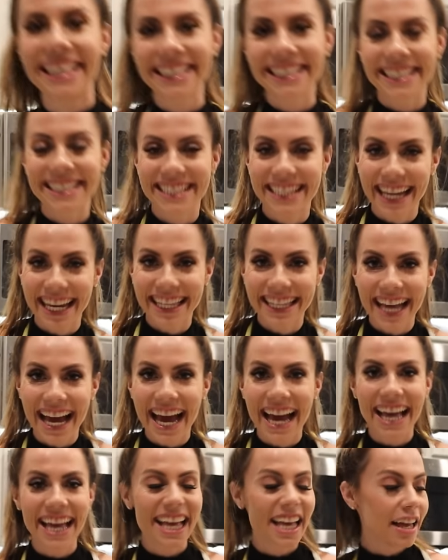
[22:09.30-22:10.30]
Did you get
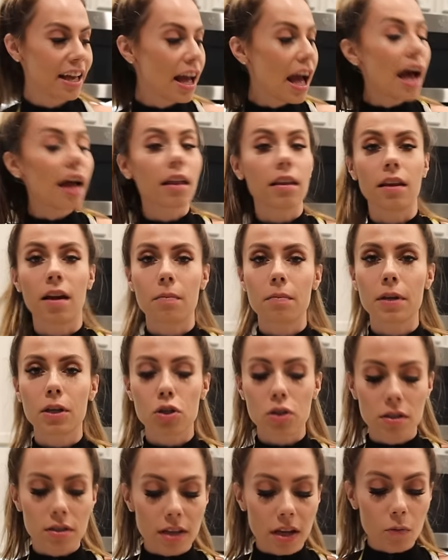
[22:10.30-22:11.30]
that?
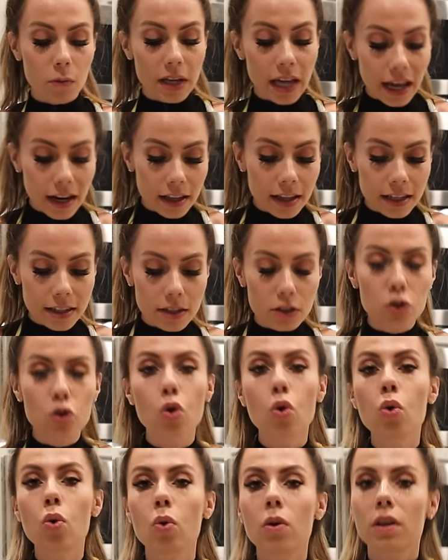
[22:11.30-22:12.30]
Llamabean just said we gotta let this
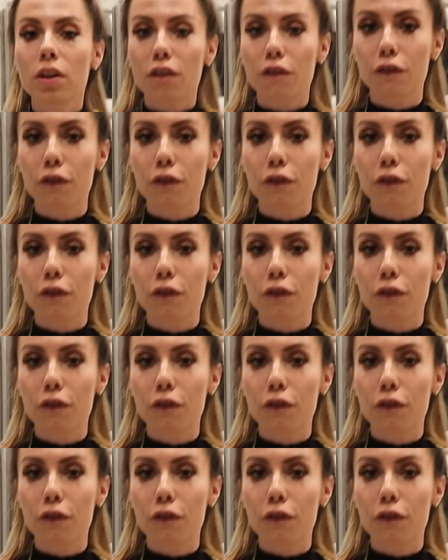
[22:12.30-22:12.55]
cool in the